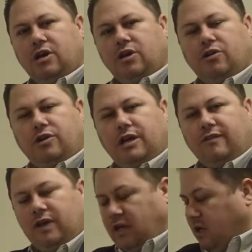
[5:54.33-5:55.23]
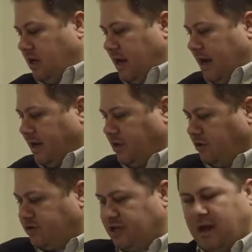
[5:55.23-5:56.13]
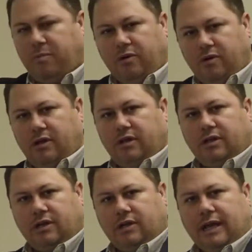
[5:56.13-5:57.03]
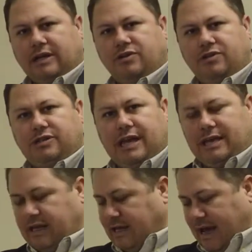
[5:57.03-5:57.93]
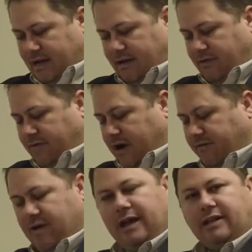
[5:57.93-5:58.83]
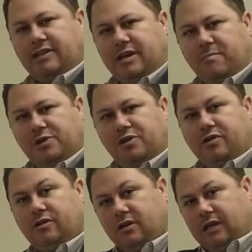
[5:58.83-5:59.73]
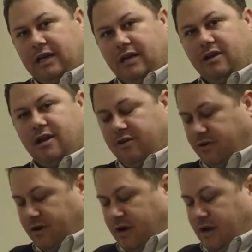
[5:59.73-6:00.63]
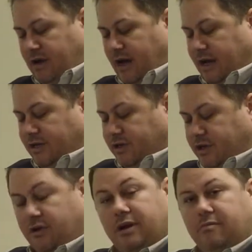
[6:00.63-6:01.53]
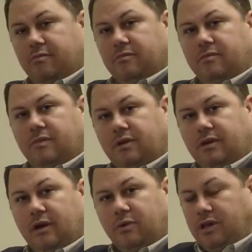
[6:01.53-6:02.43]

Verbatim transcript: You're giving uh, your sample. The collector's taking that. They're verifying the temperature. Again, another uh, deterrent that we